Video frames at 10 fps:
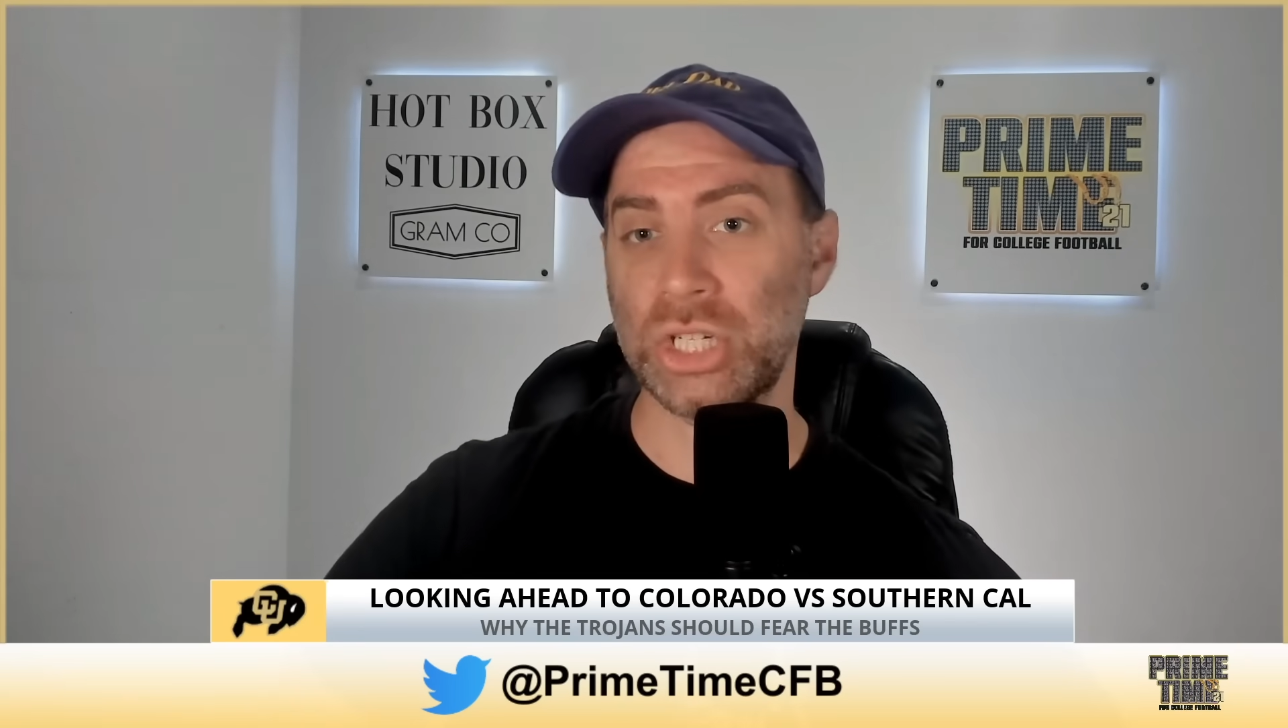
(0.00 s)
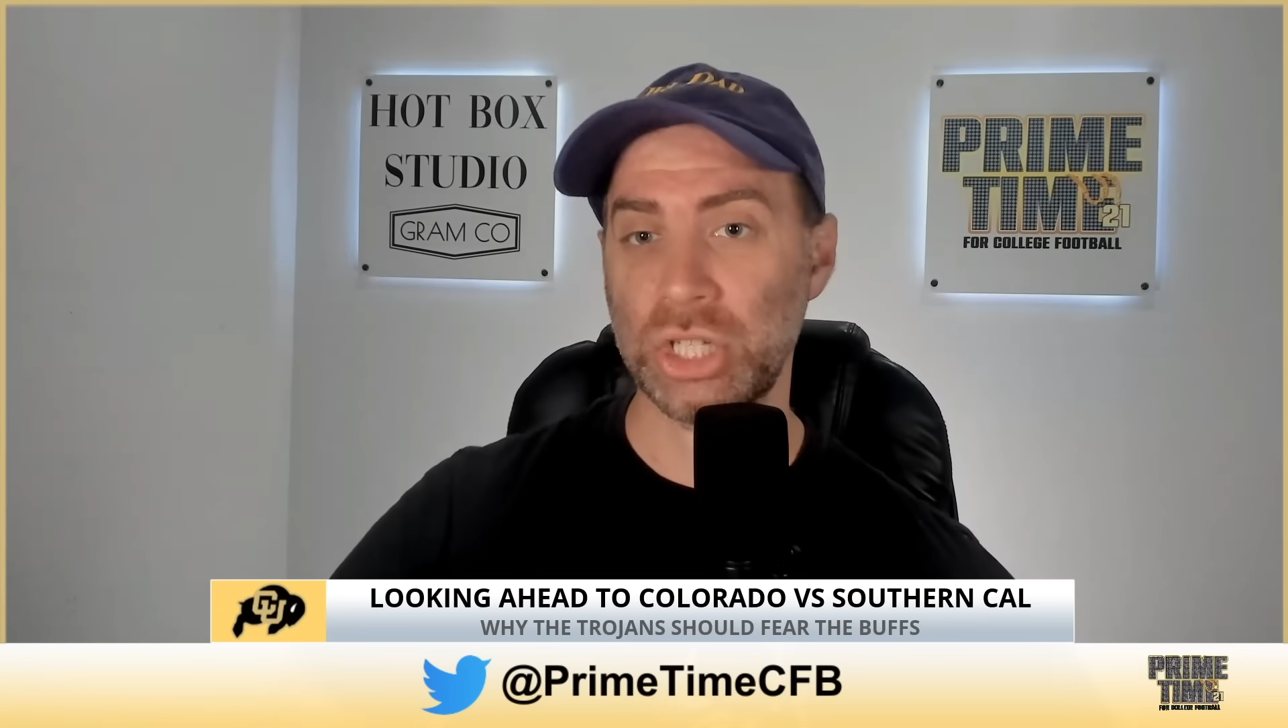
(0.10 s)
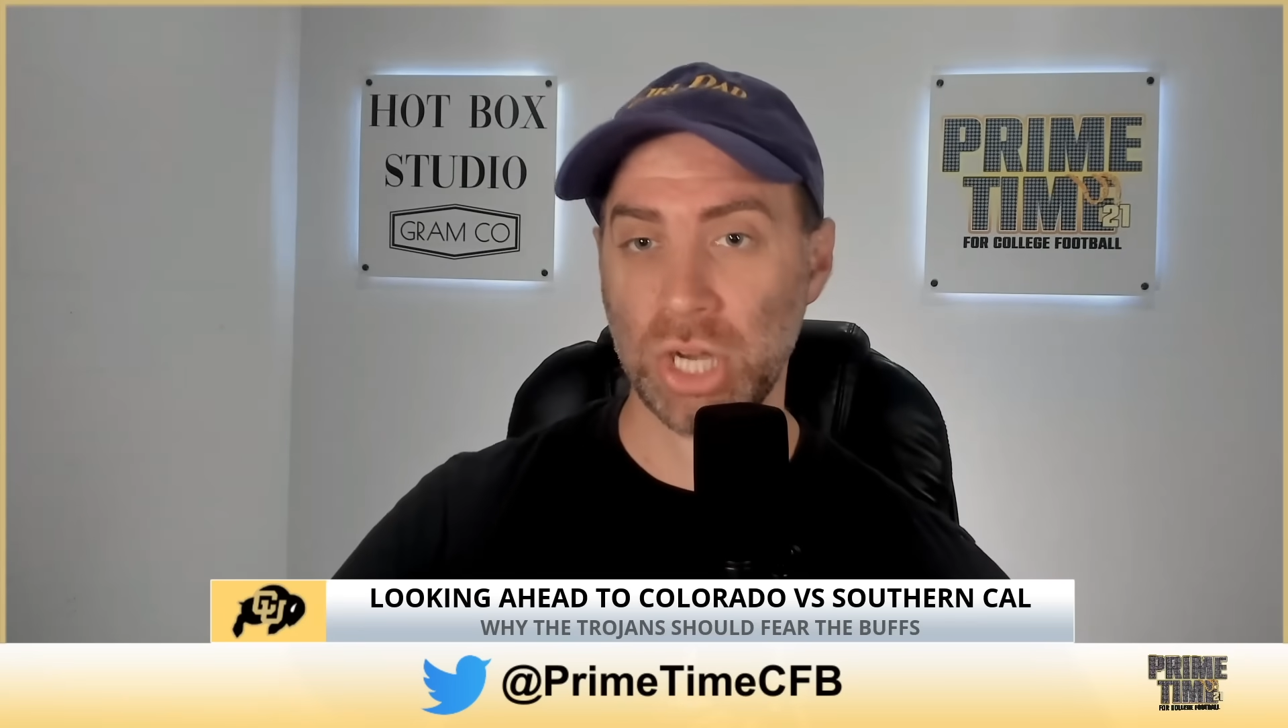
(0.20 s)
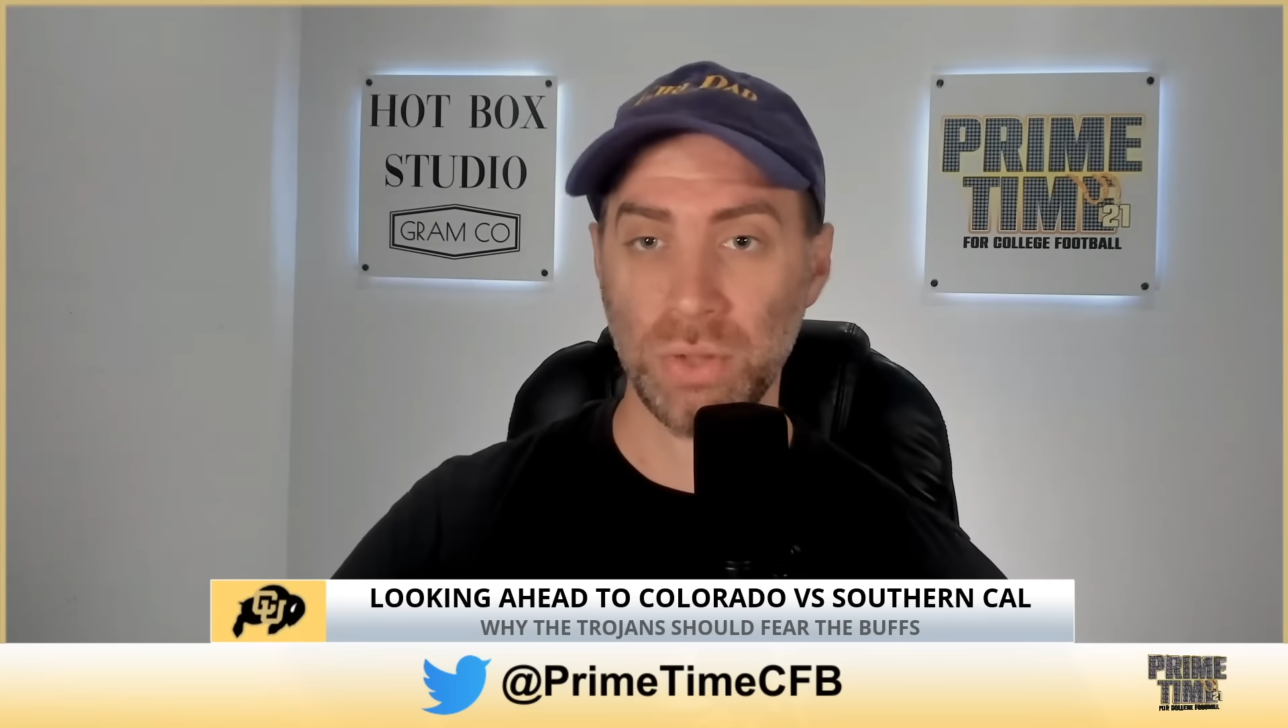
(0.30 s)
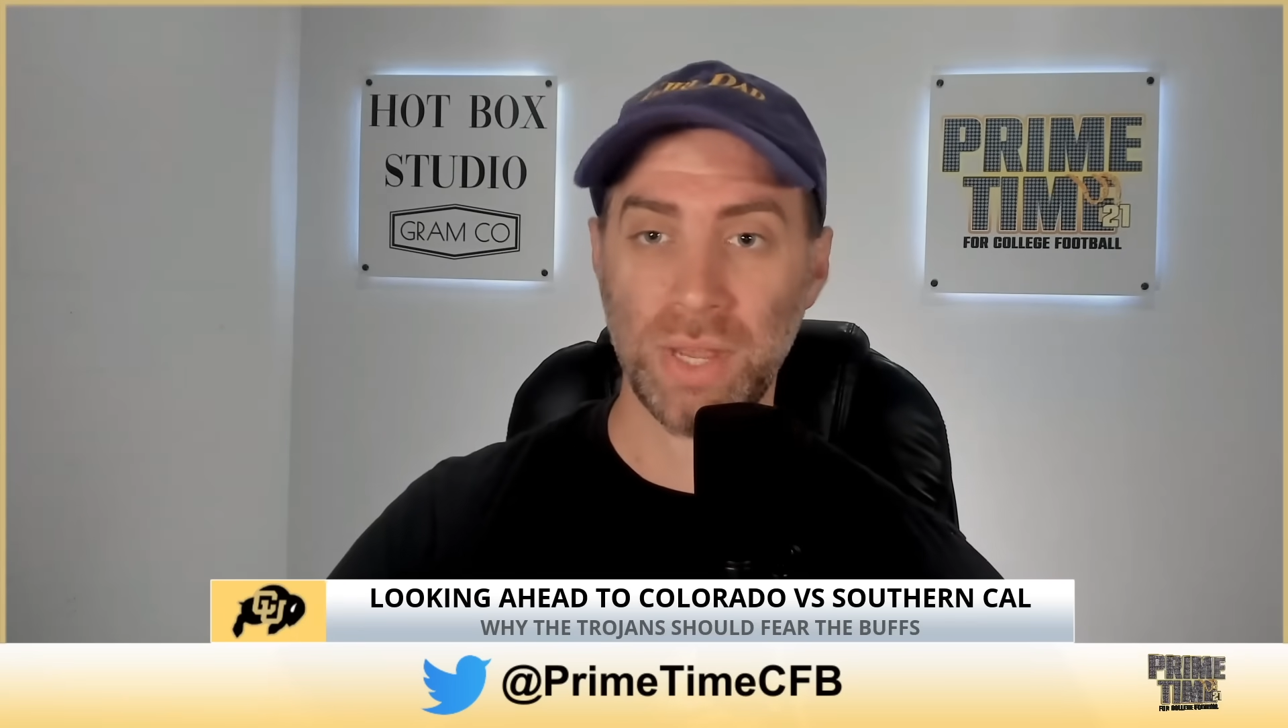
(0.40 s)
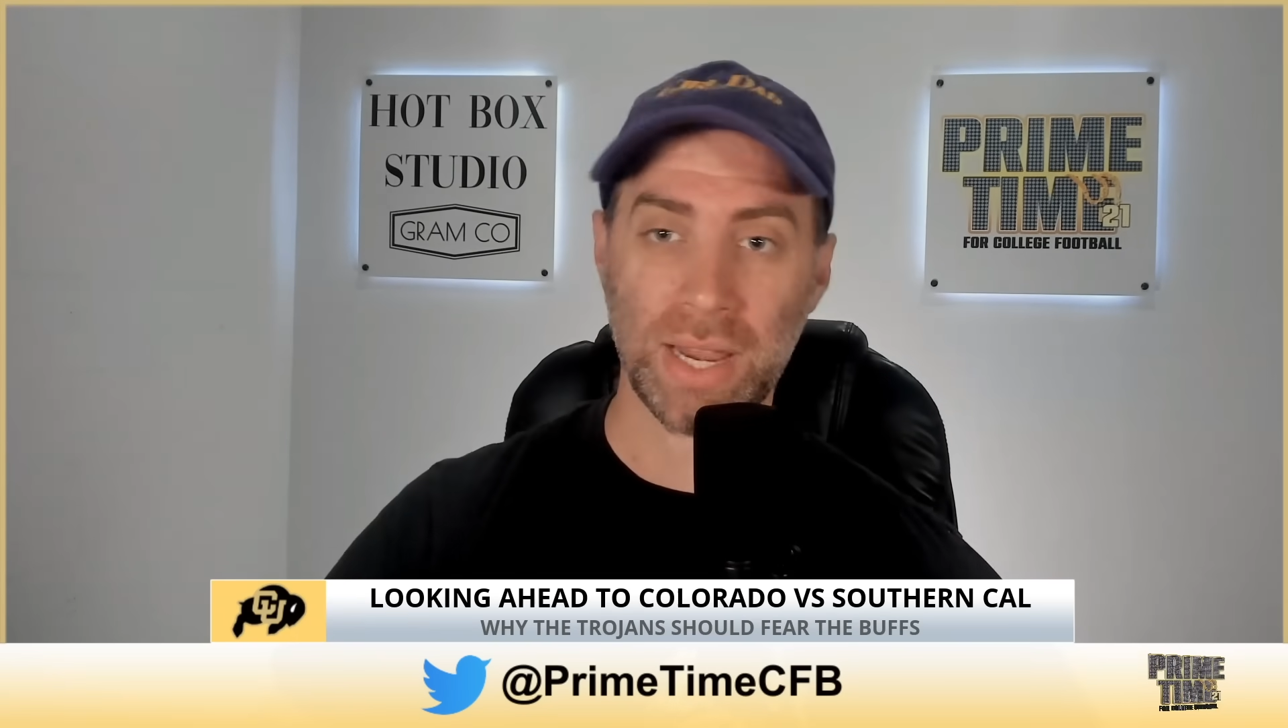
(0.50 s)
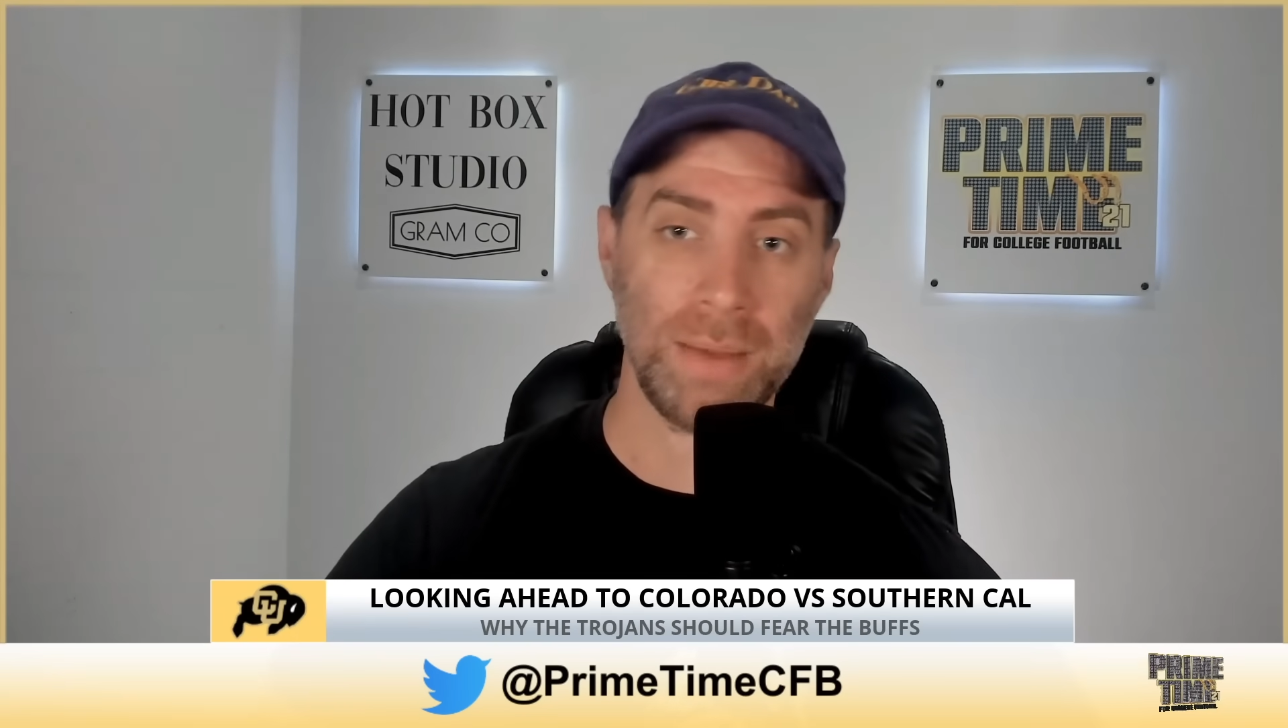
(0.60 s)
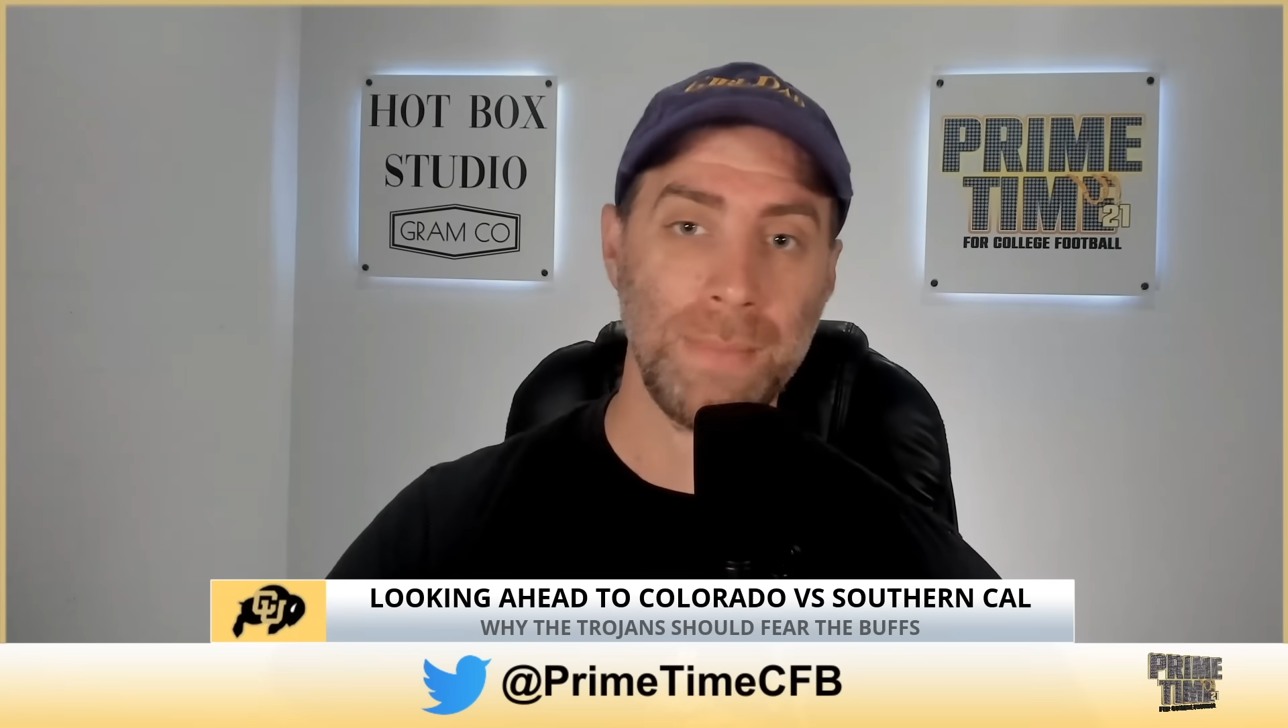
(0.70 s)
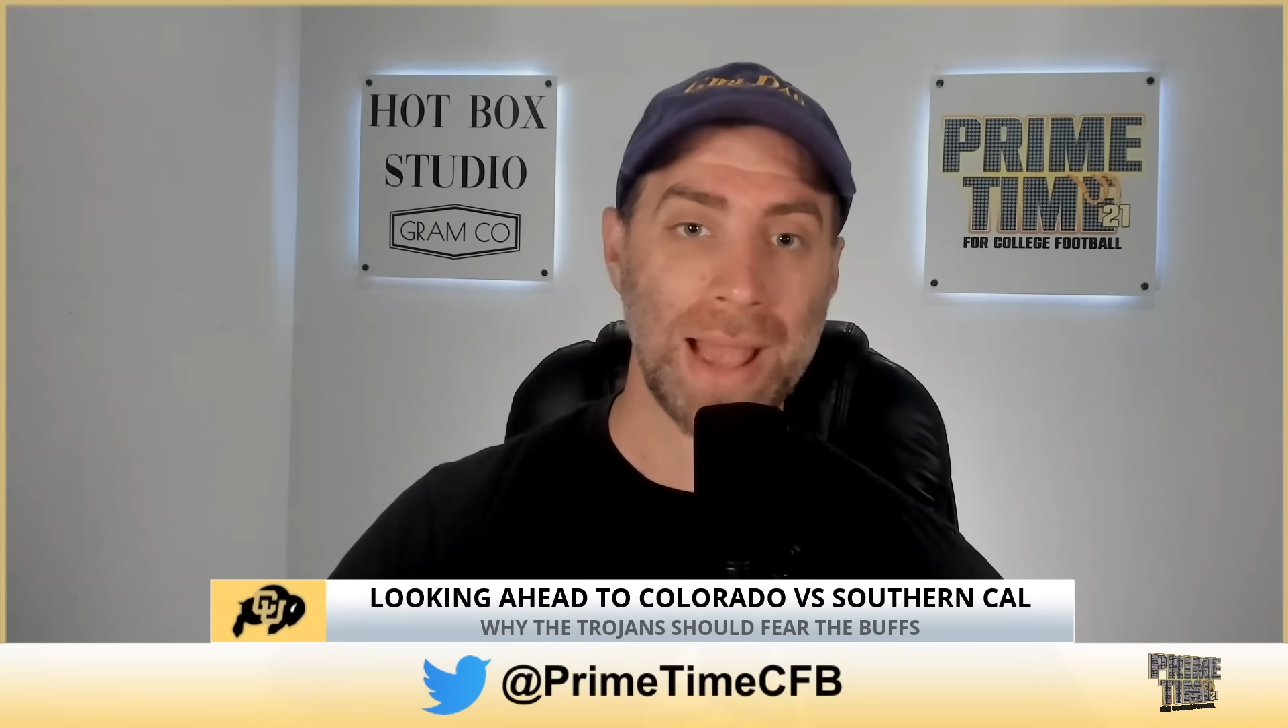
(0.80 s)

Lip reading: shown that it can